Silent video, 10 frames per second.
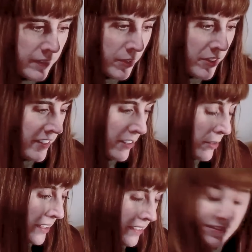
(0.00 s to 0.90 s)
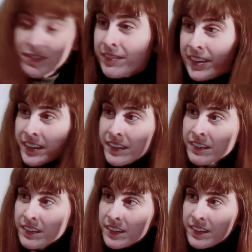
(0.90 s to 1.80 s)
Morrissey's quite like that,
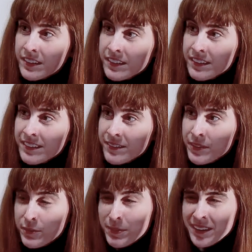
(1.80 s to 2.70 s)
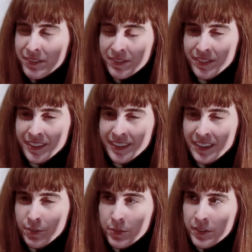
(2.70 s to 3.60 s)
isn't he? But he
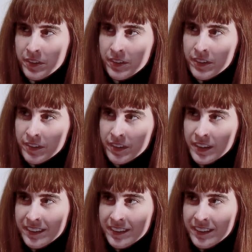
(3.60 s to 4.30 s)
knows what he's doing, doesn't he?